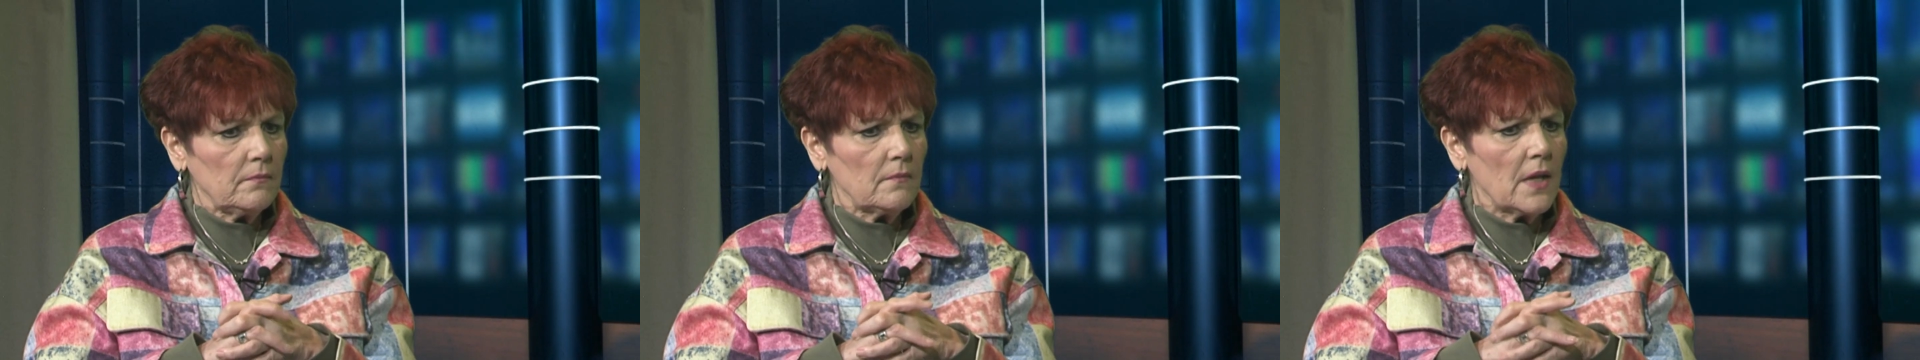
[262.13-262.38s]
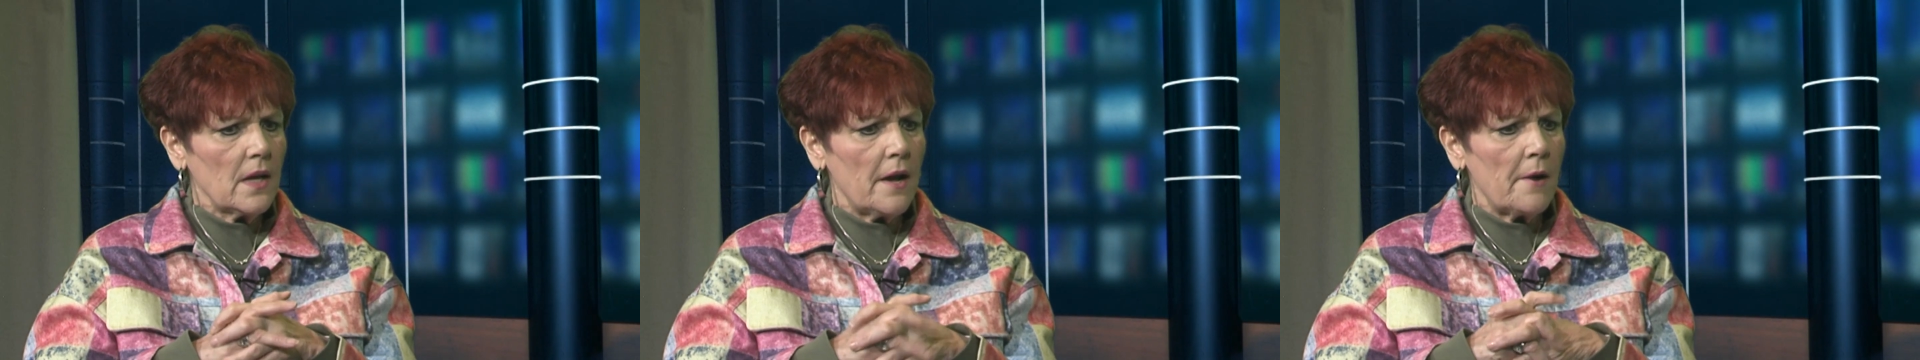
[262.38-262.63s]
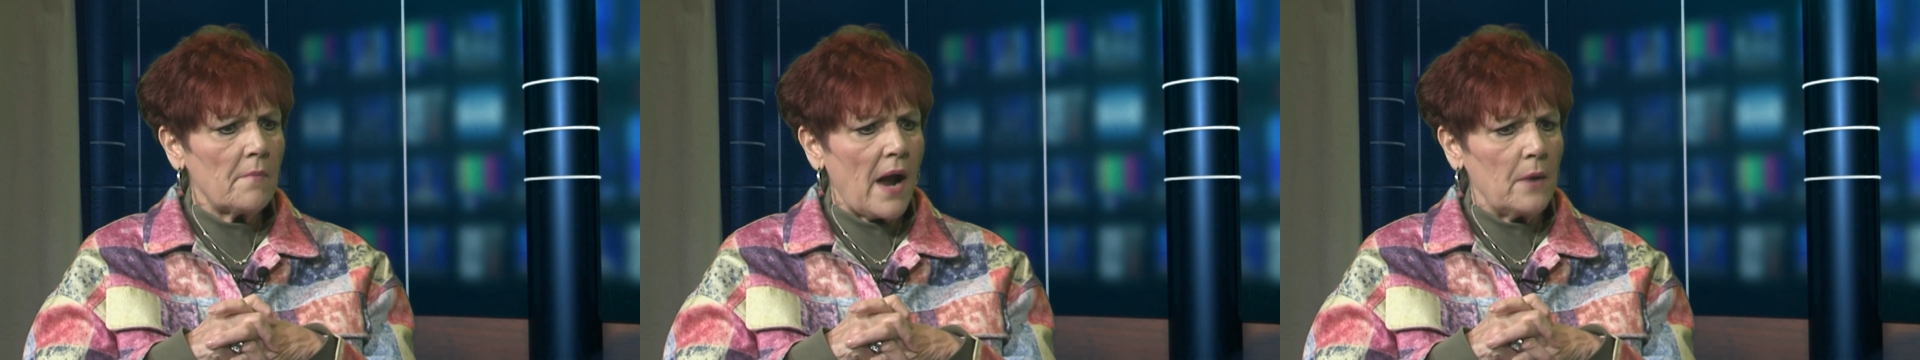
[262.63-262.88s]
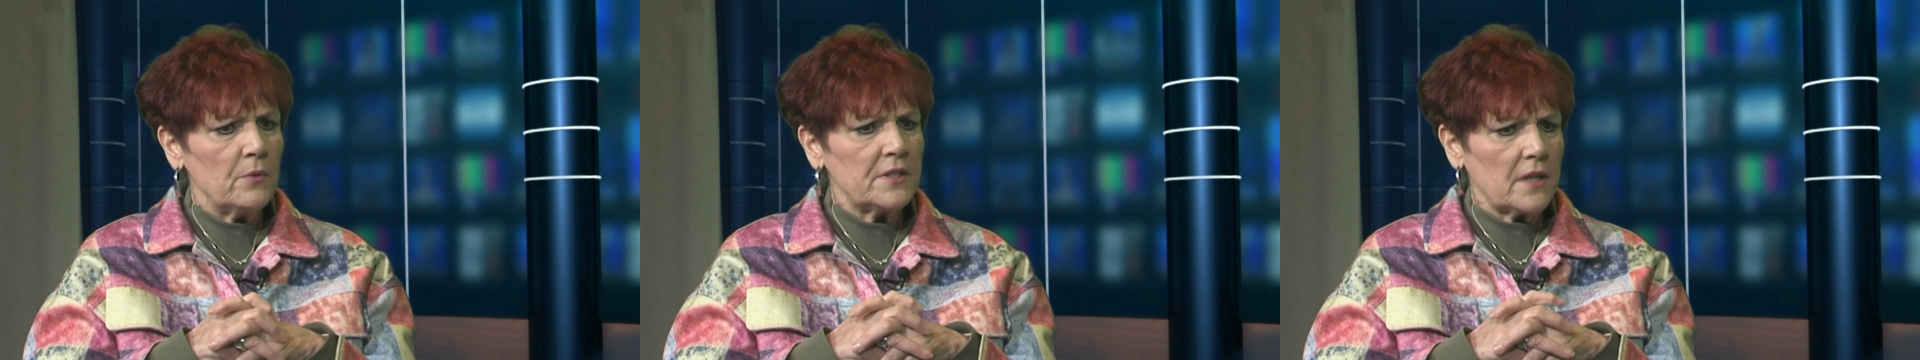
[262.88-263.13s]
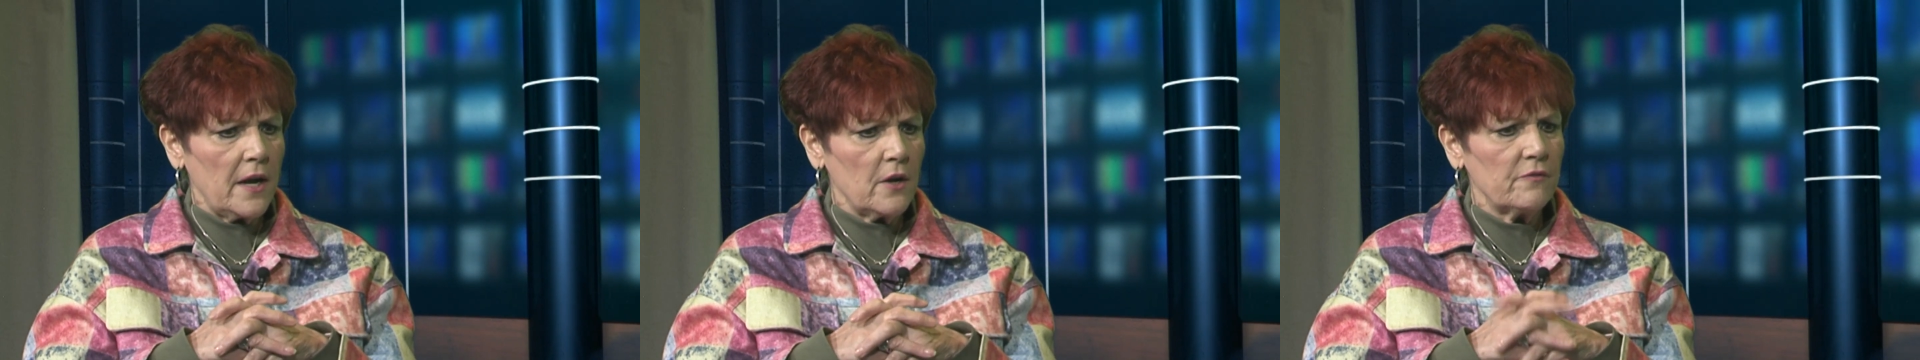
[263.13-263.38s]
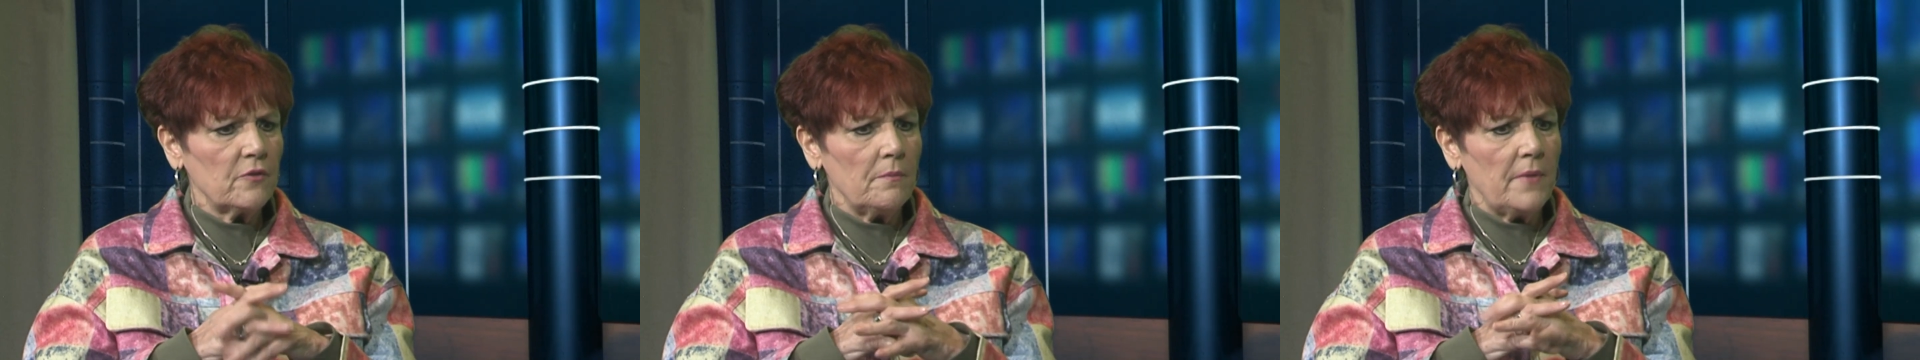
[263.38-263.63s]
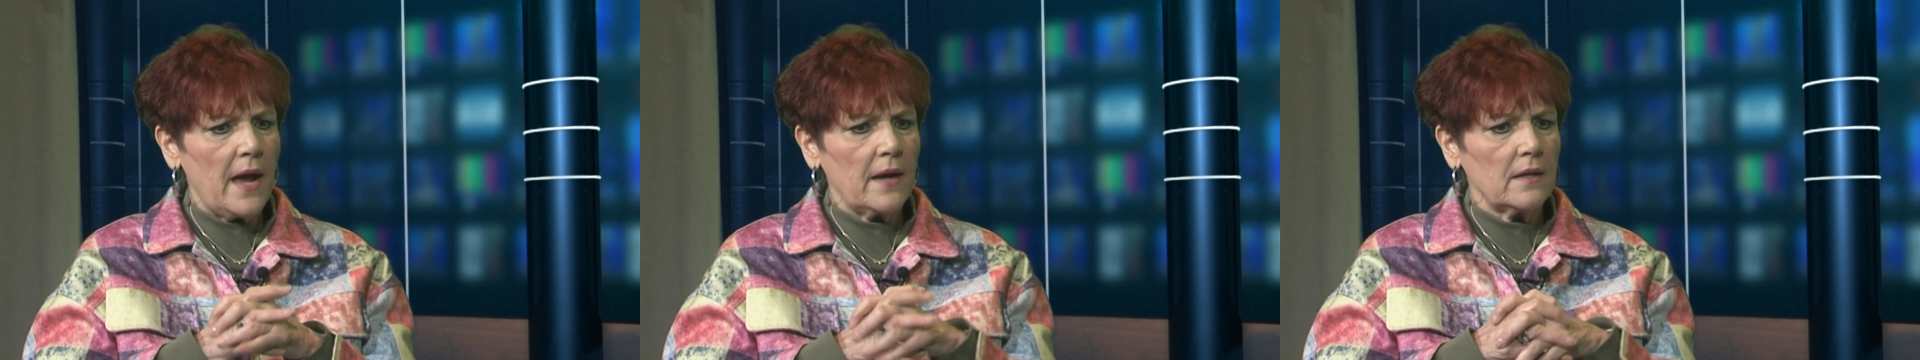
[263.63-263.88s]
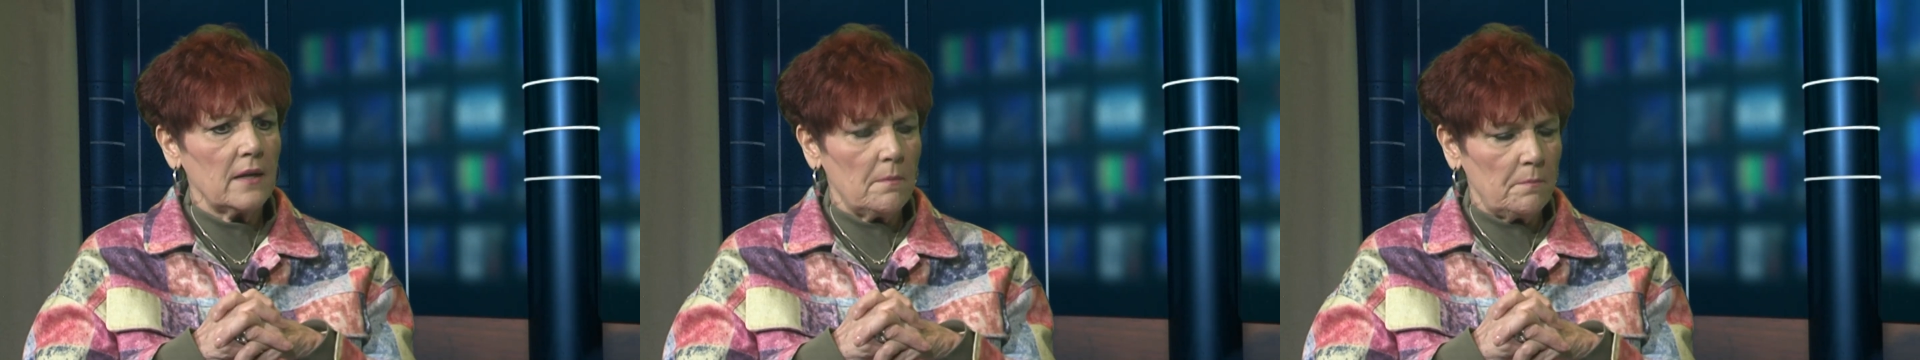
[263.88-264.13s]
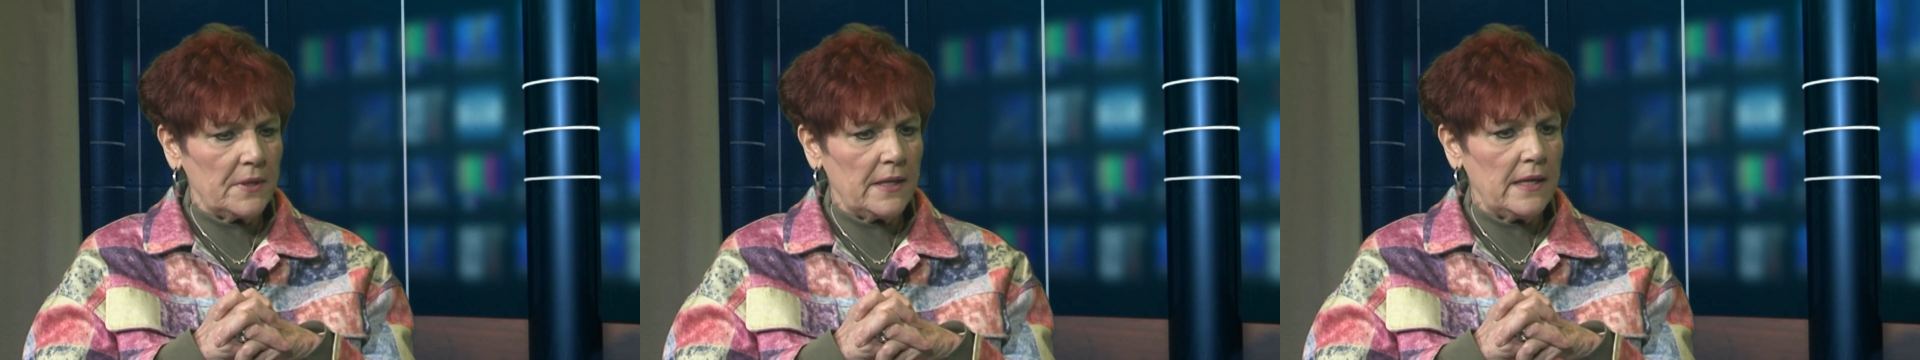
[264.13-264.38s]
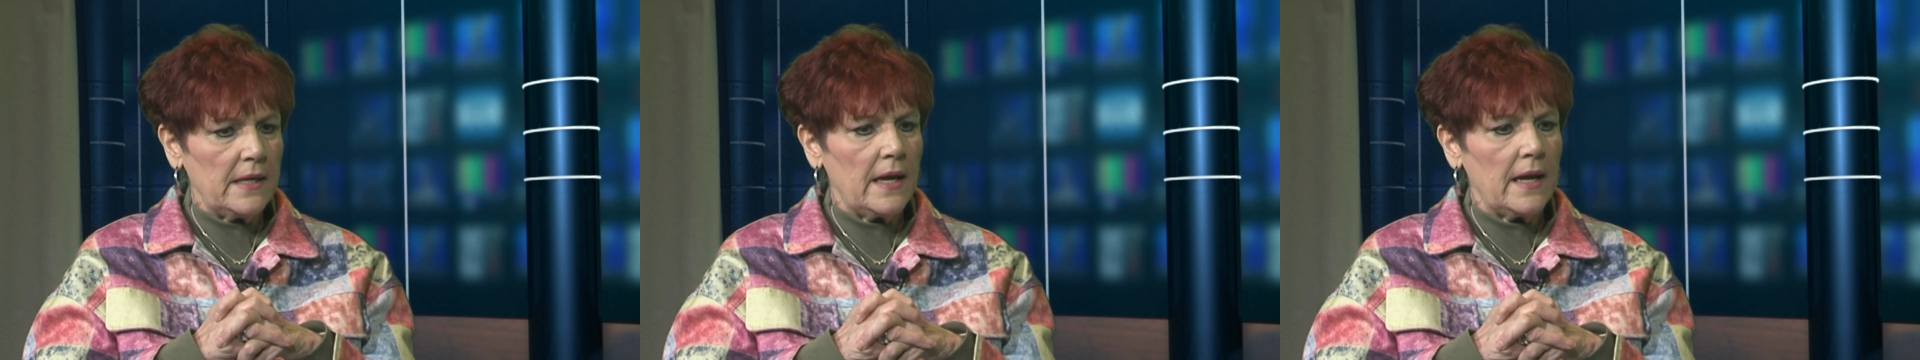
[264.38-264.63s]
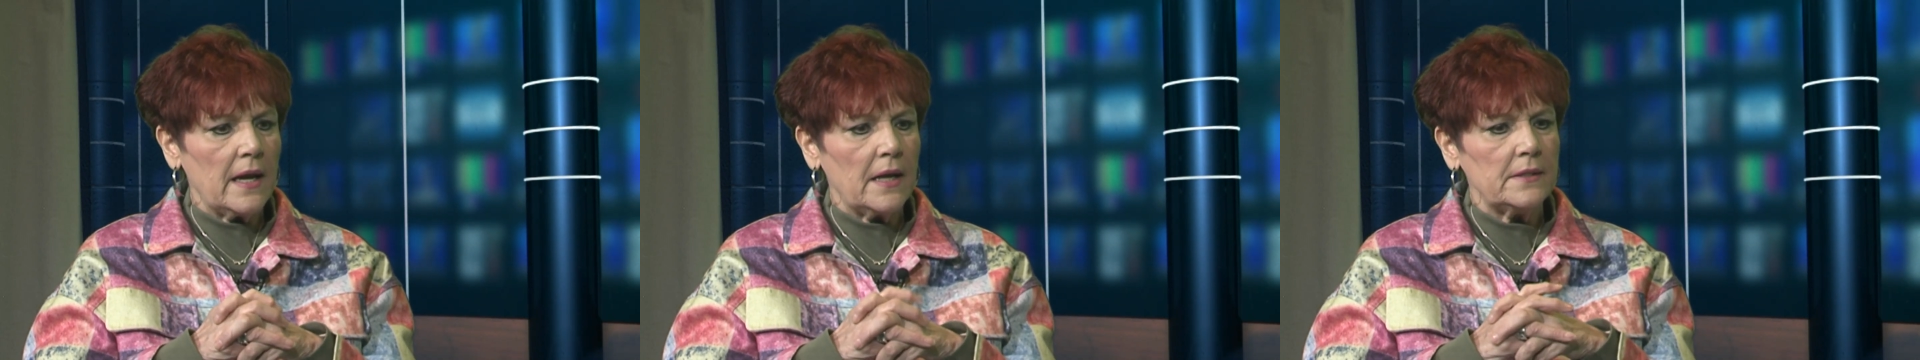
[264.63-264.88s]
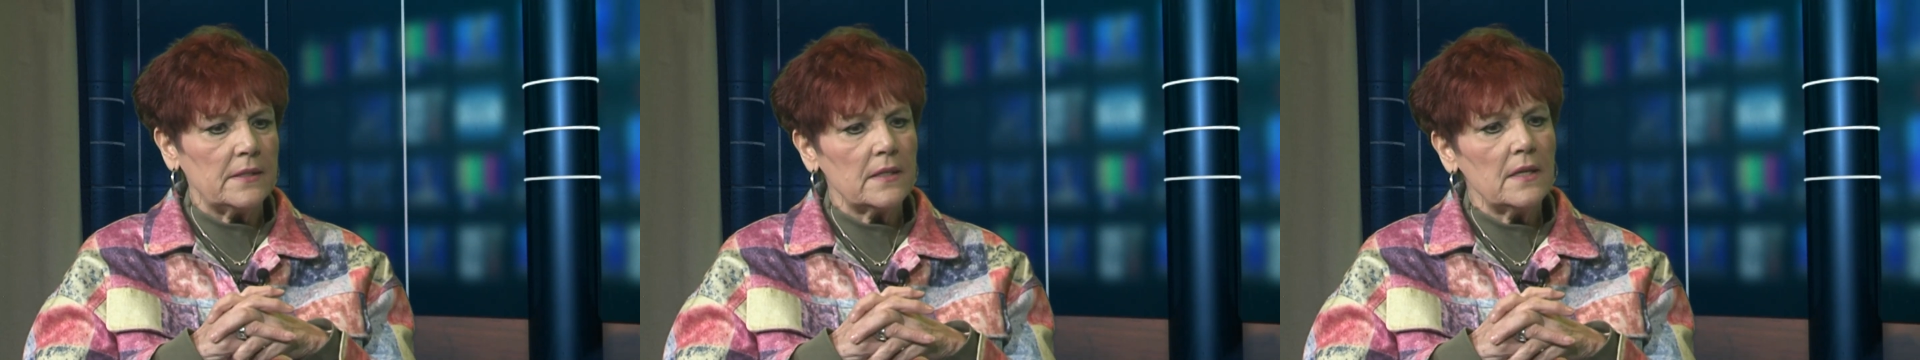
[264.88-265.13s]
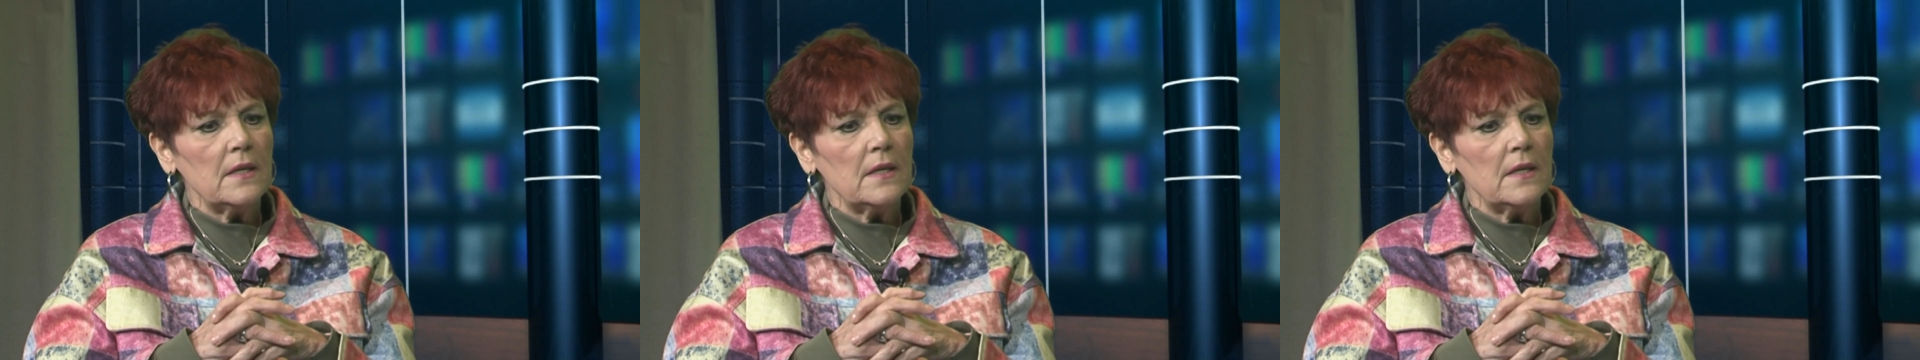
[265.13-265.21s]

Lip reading: I retired from that company and